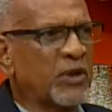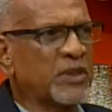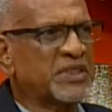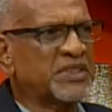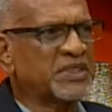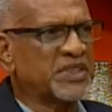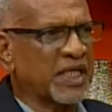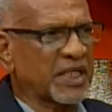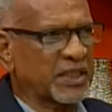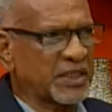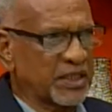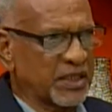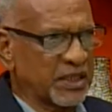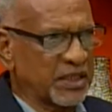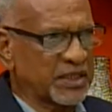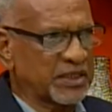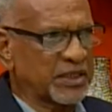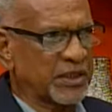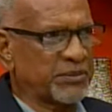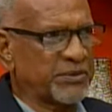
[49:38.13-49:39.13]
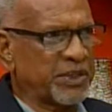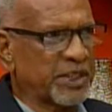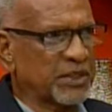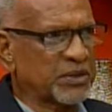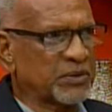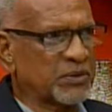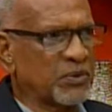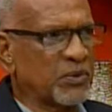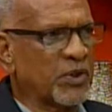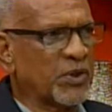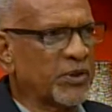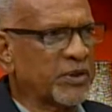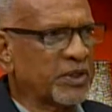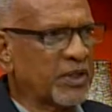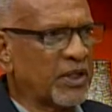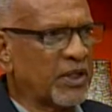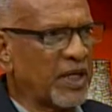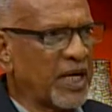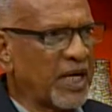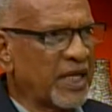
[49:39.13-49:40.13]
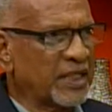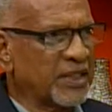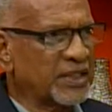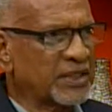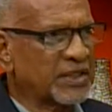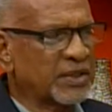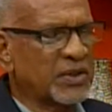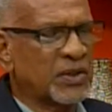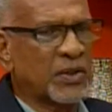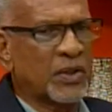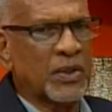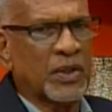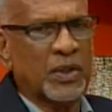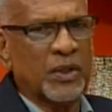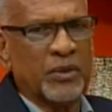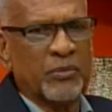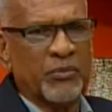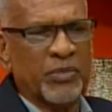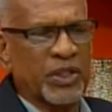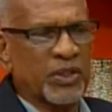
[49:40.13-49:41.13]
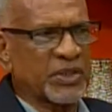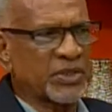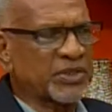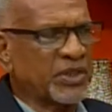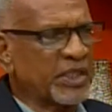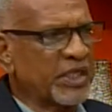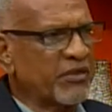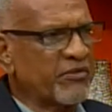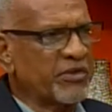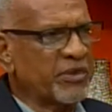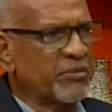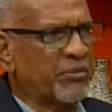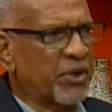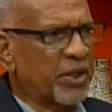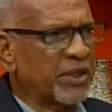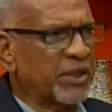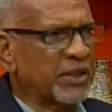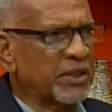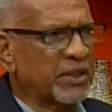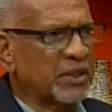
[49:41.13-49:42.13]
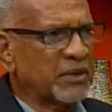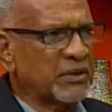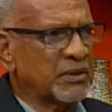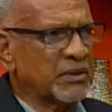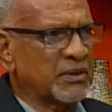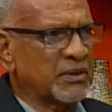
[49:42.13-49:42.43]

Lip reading: on technical subjects to work with our hands, because not everybody